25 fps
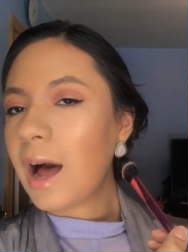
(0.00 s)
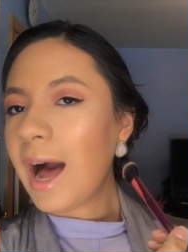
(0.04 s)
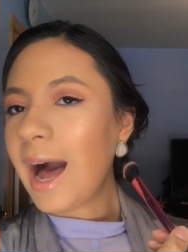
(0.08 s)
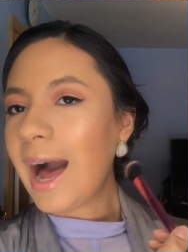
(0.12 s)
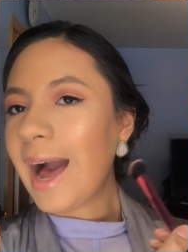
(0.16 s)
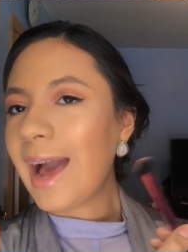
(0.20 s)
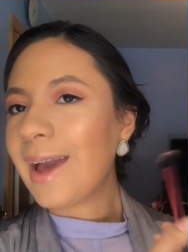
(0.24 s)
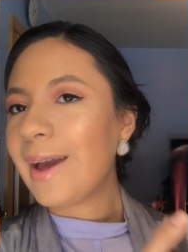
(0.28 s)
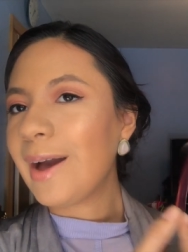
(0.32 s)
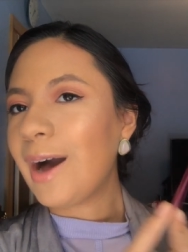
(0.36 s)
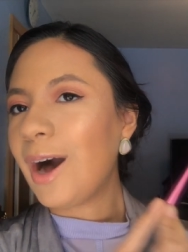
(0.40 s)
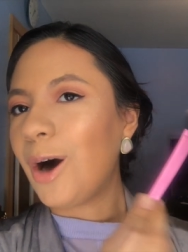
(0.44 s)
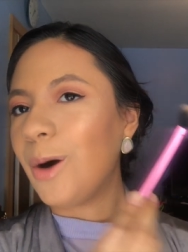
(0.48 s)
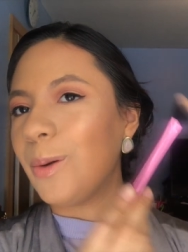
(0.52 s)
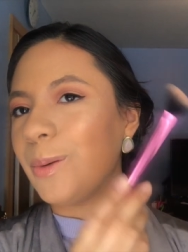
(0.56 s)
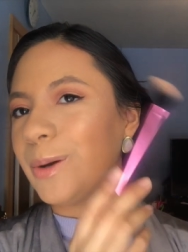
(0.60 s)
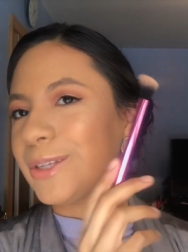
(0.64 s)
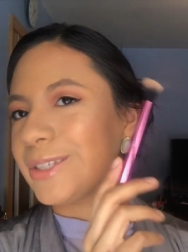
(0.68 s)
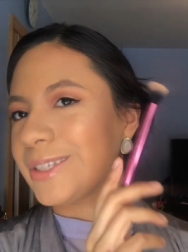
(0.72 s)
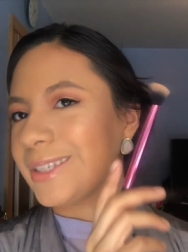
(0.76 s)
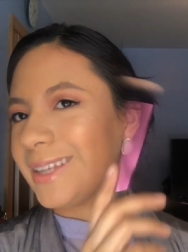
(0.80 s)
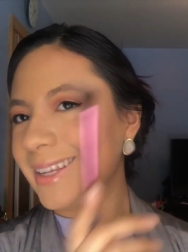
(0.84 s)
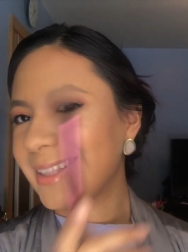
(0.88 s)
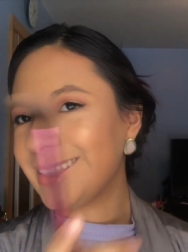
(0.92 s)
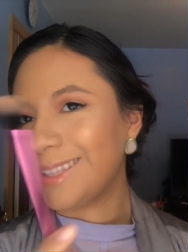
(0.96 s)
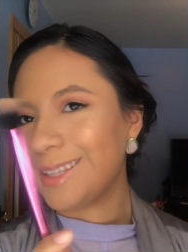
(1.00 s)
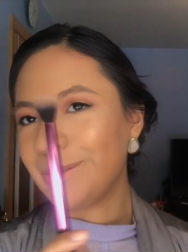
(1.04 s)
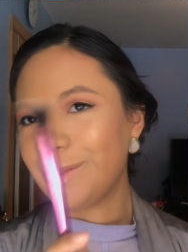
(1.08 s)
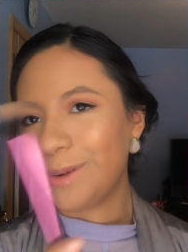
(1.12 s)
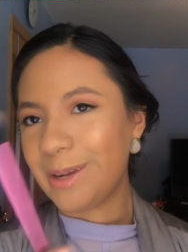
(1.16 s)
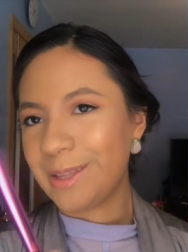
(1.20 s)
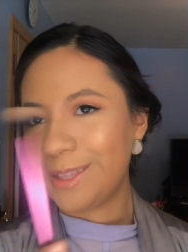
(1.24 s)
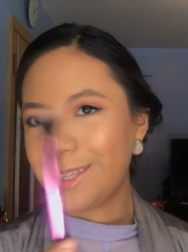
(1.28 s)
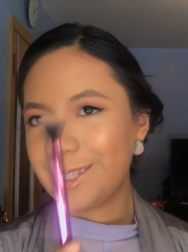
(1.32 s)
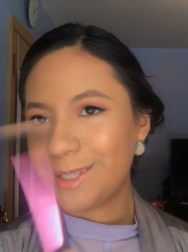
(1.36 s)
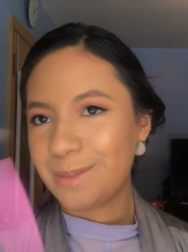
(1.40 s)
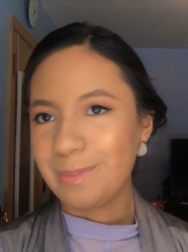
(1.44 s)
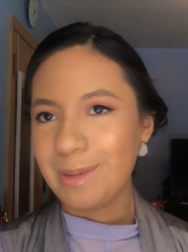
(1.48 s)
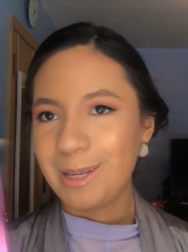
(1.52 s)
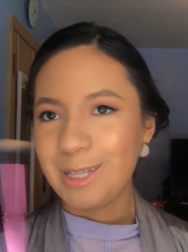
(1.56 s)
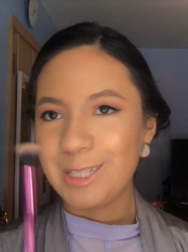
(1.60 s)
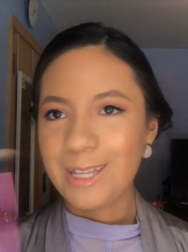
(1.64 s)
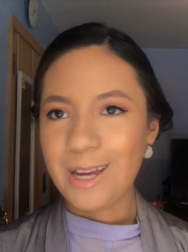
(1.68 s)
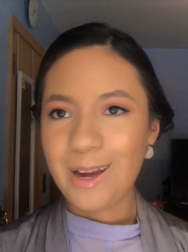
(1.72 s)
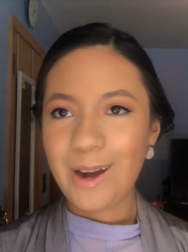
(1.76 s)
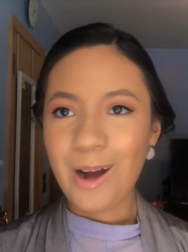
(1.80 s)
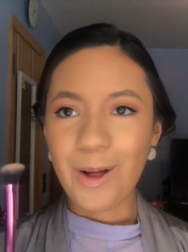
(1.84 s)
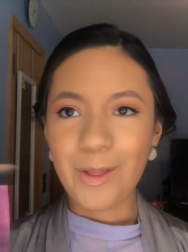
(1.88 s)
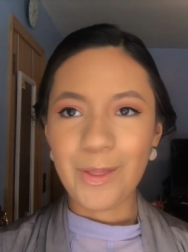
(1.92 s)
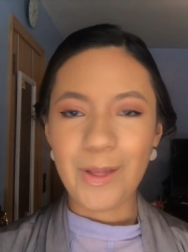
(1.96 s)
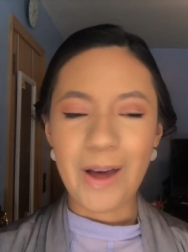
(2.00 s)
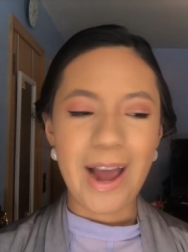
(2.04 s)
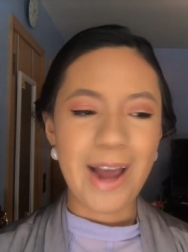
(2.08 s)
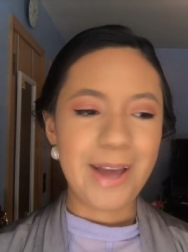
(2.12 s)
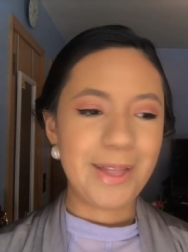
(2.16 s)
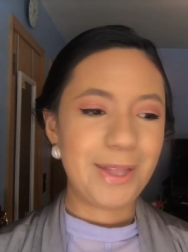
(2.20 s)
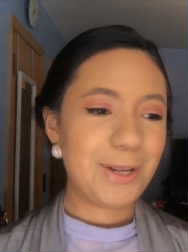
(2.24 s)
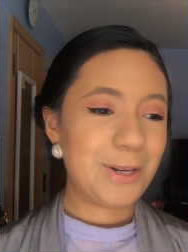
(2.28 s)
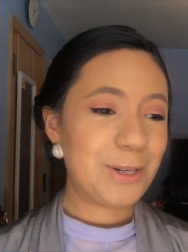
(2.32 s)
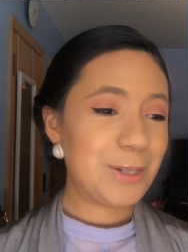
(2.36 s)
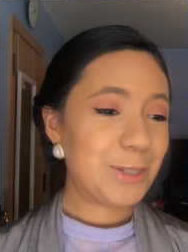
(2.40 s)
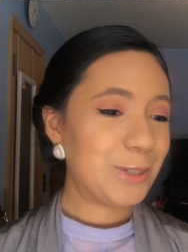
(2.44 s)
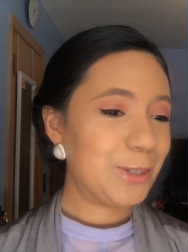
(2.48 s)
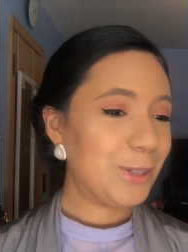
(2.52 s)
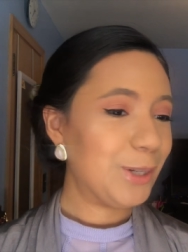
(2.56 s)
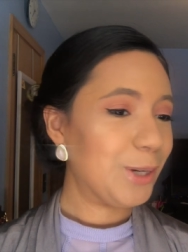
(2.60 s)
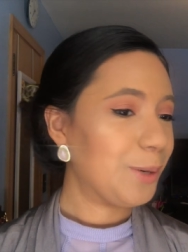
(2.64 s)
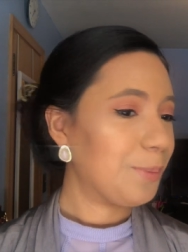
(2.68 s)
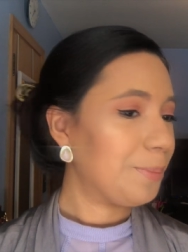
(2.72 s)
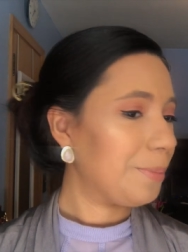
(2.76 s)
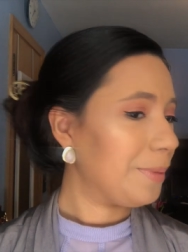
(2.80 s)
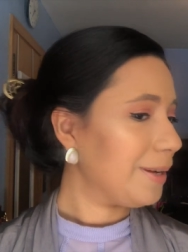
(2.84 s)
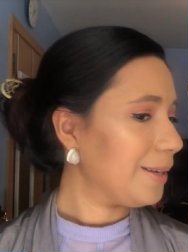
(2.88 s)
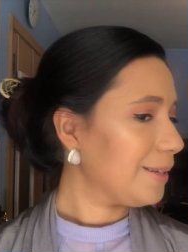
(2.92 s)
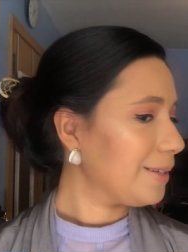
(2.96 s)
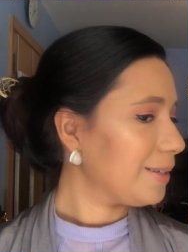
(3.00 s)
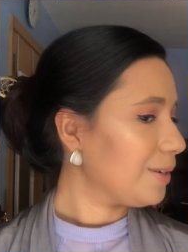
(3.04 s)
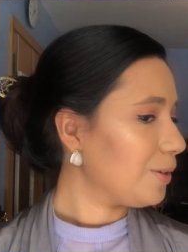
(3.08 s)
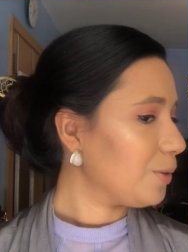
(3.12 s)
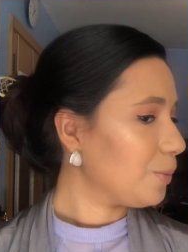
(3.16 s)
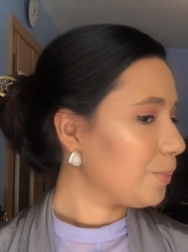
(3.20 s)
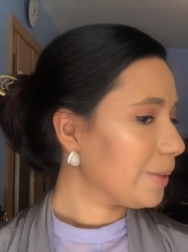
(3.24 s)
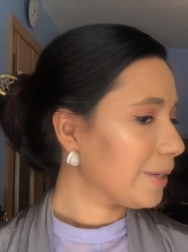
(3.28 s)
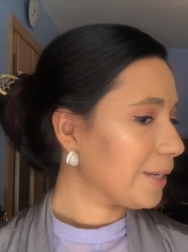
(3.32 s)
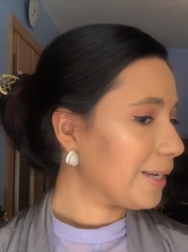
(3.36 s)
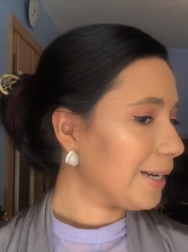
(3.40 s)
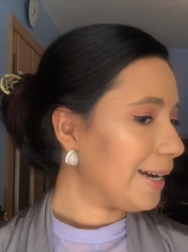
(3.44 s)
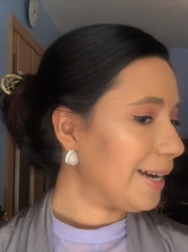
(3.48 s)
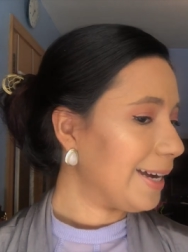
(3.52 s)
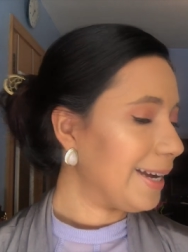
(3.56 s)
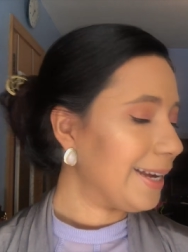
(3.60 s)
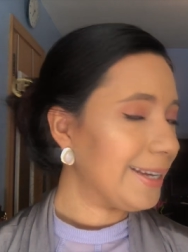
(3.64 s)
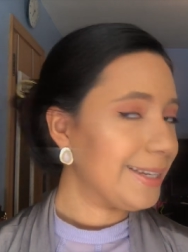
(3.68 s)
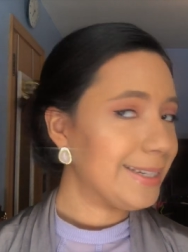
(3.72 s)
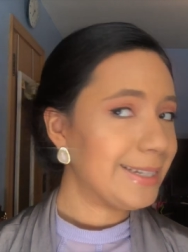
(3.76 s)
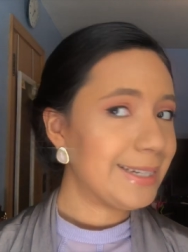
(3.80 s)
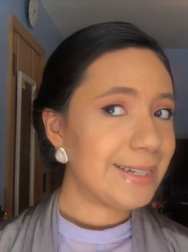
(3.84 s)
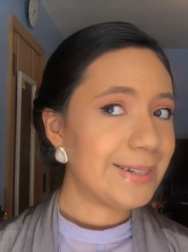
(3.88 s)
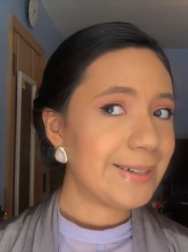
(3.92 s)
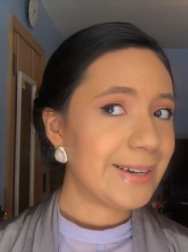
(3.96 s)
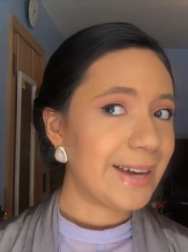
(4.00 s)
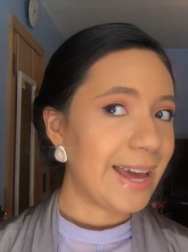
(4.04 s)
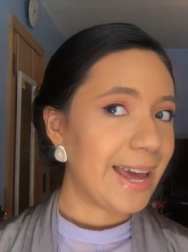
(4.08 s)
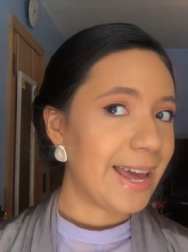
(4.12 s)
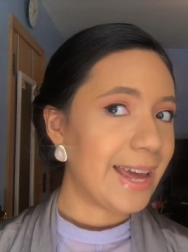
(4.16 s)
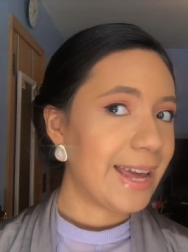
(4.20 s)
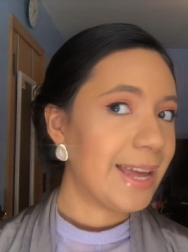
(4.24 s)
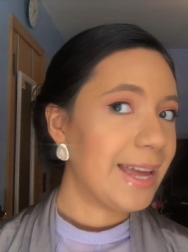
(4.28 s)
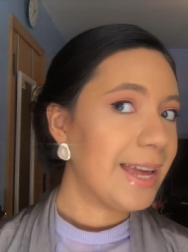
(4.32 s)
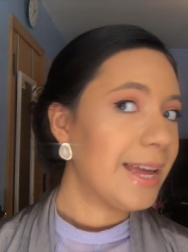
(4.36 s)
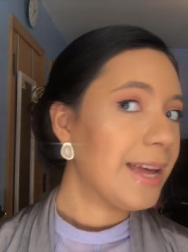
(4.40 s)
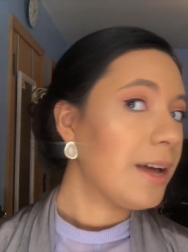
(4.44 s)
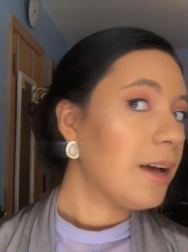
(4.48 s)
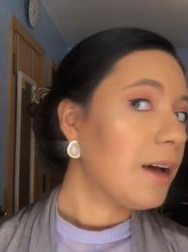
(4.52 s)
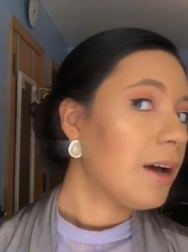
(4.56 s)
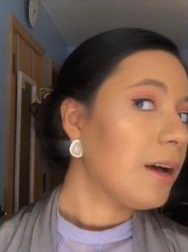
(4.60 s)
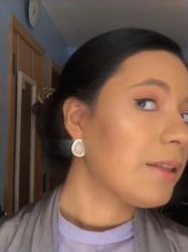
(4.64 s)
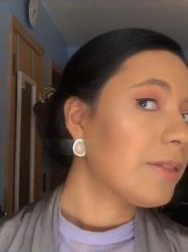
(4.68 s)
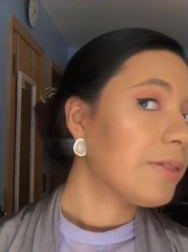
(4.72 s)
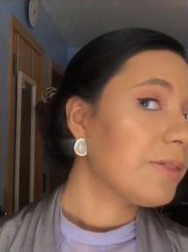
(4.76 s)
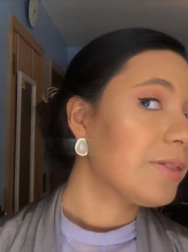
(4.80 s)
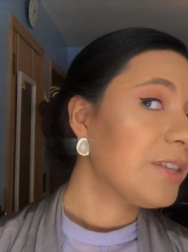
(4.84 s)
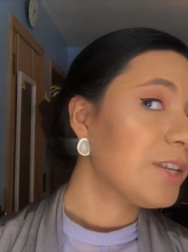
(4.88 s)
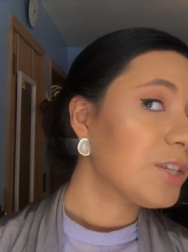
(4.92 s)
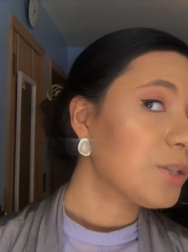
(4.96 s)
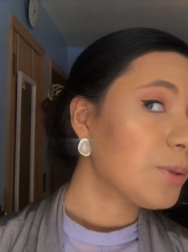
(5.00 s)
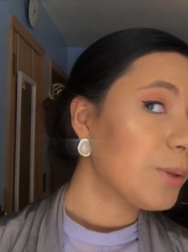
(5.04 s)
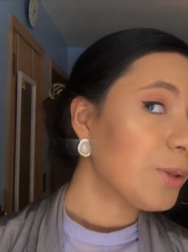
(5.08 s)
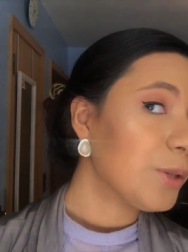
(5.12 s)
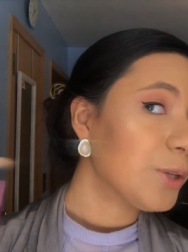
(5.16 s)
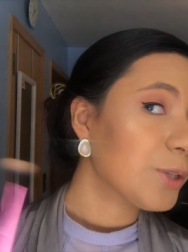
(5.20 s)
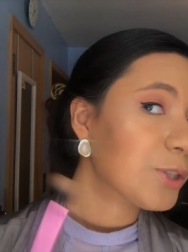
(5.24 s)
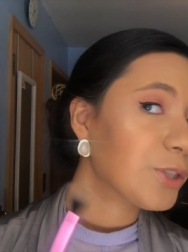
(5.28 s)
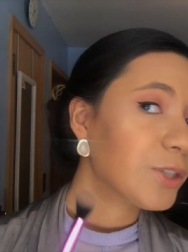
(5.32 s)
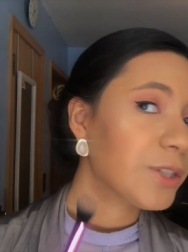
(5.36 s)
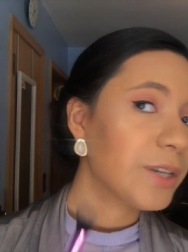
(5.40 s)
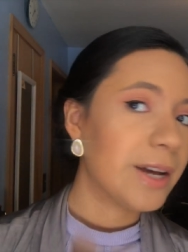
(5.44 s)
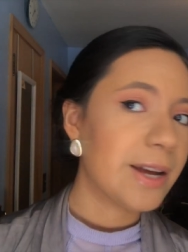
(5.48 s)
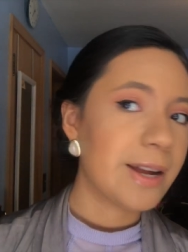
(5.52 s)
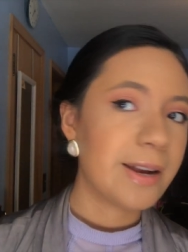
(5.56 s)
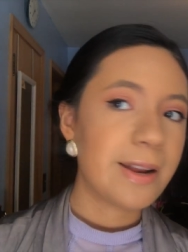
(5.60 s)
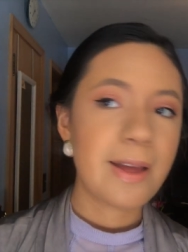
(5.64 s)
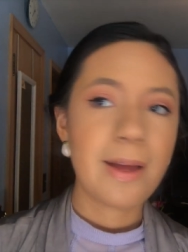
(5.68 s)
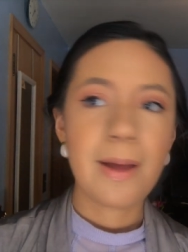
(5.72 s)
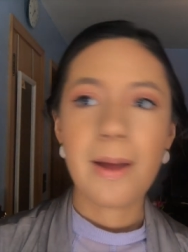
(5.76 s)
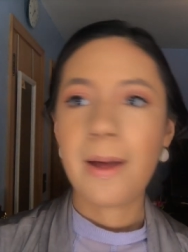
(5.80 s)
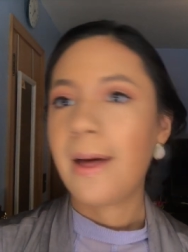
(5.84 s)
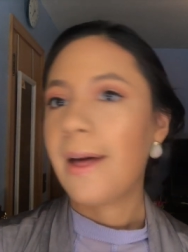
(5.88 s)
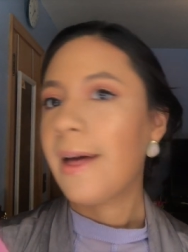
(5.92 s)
I always like the way this makes all the highlighters look, but oh my god. Okay. This one looks good.